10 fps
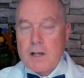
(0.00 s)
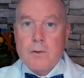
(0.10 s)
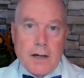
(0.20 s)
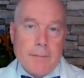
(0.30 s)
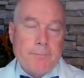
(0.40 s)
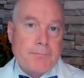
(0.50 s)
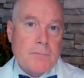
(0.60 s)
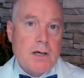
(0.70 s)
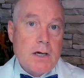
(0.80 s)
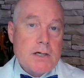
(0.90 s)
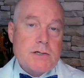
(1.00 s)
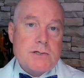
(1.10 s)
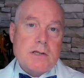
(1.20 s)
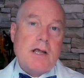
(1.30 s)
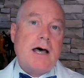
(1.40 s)
Okay. So
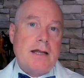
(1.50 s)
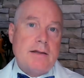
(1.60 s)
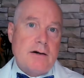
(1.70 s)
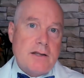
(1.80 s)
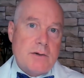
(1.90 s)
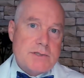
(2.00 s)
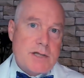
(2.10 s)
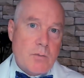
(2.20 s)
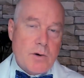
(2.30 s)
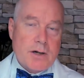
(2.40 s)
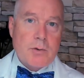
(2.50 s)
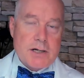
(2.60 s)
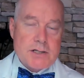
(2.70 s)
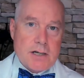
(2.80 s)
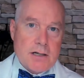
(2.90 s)
there's a lot in there. And there was that one
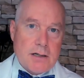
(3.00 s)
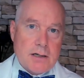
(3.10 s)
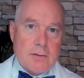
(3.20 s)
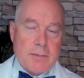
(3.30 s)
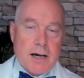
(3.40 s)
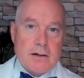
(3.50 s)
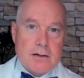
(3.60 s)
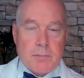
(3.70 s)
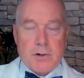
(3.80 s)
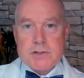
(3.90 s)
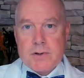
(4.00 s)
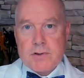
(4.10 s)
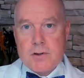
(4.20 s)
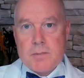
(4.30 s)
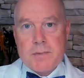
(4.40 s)
question, you know, about a person
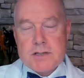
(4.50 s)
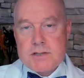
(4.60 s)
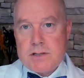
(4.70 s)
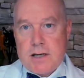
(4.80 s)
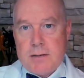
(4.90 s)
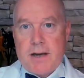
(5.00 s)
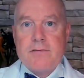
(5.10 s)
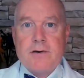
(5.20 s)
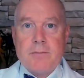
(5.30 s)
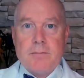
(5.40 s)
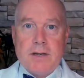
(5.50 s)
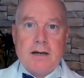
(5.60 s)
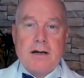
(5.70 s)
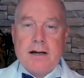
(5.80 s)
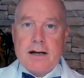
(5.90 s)
with lupus, do they benefit
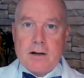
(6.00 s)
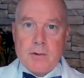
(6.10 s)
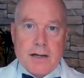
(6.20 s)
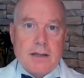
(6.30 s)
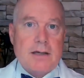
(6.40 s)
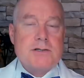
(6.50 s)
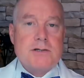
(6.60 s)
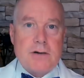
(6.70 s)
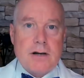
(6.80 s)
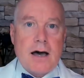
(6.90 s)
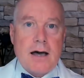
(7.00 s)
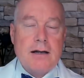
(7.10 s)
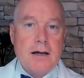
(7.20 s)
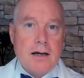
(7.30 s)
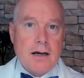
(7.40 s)
being on anticoagulation or
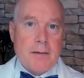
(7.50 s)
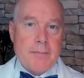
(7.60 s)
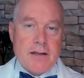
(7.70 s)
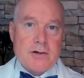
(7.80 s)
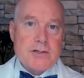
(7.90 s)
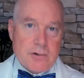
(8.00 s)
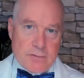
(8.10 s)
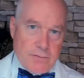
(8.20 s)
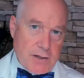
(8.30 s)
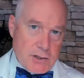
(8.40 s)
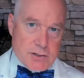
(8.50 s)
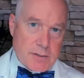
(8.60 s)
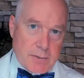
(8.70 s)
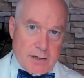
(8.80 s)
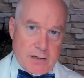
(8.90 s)
not? Um, and there are certain
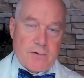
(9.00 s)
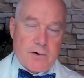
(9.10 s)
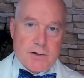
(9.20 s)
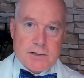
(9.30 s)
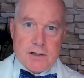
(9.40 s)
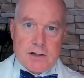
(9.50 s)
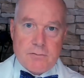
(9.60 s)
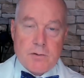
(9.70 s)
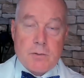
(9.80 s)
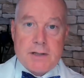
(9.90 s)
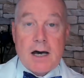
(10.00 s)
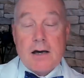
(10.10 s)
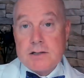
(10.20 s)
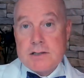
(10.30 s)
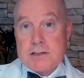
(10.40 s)
features I'm going to defer to the
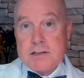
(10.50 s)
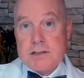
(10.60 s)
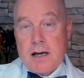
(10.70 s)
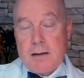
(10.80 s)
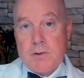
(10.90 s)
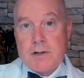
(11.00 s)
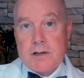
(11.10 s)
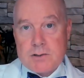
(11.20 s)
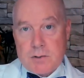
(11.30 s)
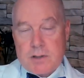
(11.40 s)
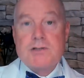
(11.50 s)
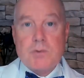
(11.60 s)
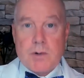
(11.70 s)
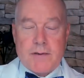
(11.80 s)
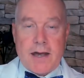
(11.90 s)
rheumatologist um, who can sort of
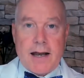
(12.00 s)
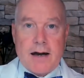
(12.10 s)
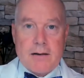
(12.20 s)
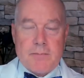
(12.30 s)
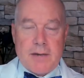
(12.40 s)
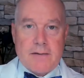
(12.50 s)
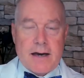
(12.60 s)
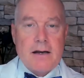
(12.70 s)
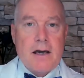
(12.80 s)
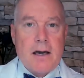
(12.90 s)
sort that out and make that.